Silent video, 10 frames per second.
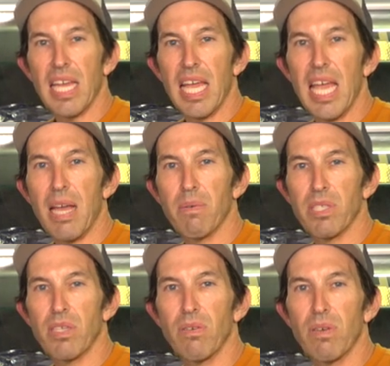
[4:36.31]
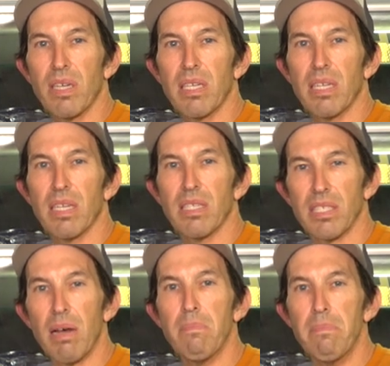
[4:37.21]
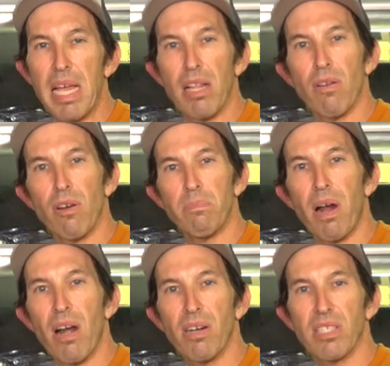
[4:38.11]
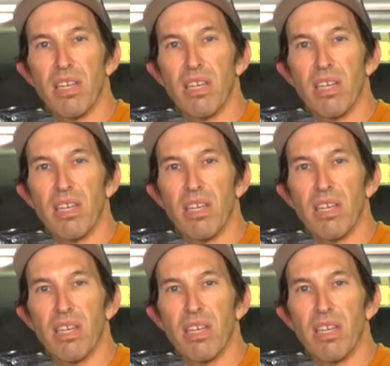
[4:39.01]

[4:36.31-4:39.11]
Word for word: and was doing some mail order parts.